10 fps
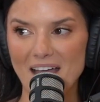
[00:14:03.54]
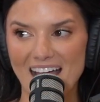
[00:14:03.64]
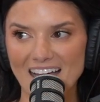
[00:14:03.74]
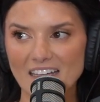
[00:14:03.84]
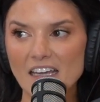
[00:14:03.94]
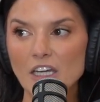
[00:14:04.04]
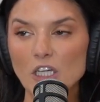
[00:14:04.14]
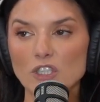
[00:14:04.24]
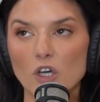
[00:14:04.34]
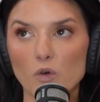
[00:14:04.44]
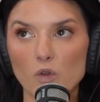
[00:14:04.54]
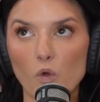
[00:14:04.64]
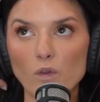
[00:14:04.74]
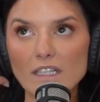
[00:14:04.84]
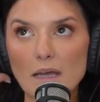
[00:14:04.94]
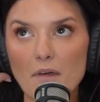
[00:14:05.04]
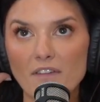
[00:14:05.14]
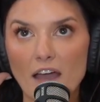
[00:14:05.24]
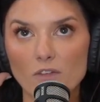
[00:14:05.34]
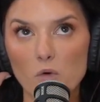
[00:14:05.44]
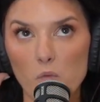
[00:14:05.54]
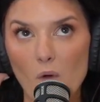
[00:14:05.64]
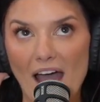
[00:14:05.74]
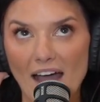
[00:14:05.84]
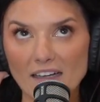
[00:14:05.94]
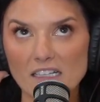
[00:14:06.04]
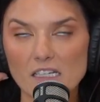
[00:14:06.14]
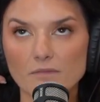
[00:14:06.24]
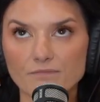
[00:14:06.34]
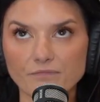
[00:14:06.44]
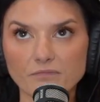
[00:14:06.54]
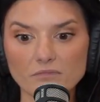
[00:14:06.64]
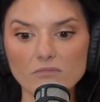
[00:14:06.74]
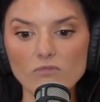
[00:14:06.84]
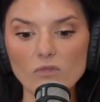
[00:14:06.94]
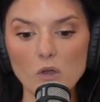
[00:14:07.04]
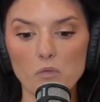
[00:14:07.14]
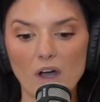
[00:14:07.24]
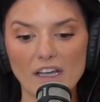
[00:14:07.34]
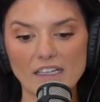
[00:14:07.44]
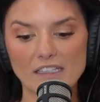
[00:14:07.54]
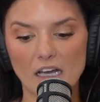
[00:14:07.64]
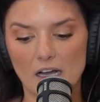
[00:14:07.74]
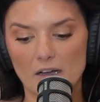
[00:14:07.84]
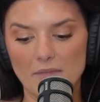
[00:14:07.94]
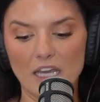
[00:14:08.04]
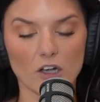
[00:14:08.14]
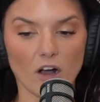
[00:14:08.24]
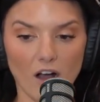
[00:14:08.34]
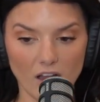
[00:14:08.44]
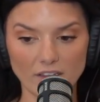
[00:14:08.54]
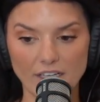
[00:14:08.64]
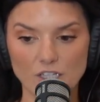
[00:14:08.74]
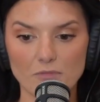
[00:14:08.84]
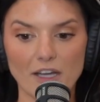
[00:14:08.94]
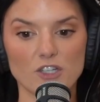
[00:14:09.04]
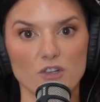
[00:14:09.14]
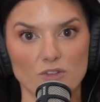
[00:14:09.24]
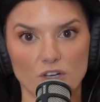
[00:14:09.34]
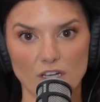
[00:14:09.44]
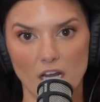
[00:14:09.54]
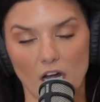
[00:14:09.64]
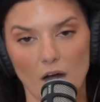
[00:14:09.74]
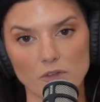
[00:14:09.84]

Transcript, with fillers: back. So the only time I've ever waxed was in college, my junior year.